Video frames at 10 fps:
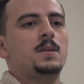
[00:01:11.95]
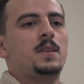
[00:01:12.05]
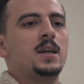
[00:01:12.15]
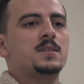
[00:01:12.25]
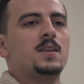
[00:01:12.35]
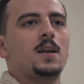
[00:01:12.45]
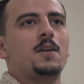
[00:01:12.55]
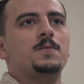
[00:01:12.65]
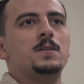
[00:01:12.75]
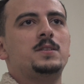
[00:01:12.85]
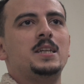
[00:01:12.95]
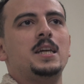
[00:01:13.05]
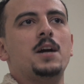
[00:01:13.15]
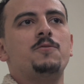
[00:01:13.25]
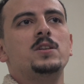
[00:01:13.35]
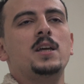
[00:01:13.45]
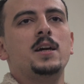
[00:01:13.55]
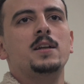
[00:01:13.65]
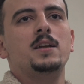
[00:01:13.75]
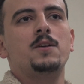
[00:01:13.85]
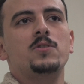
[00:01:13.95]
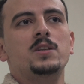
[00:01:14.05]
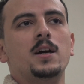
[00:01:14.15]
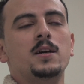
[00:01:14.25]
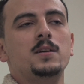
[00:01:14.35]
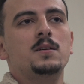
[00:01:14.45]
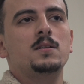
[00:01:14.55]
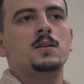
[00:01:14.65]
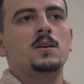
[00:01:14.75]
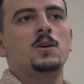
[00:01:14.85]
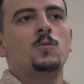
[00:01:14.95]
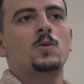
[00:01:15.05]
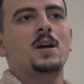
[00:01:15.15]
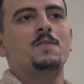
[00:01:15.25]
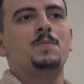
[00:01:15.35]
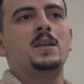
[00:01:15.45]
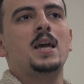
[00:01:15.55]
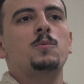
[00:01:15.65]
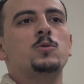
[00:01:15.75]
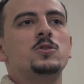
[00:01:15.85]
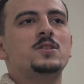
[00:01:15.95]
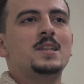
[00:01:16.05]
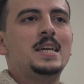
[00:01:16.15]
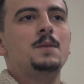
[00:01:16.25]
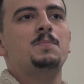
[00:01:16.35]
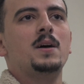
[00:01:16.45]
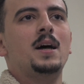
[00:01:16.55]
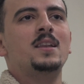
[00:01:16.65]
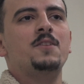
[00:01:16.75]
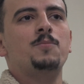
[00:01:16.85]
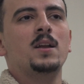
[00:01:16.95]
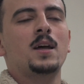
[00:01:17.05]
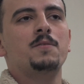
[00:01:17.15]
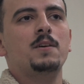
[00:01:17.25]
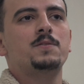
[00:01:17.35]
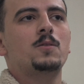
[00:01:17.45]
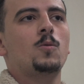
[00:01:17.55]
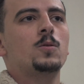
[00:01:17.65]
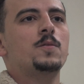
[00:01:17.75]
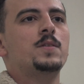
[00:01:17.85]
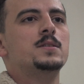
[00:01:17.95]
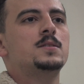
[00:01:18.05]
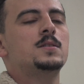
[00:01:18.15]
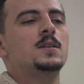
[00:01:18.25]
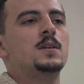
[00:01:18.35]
things that I see every day and every day? Would I have been able to sleep and live my life after all of this?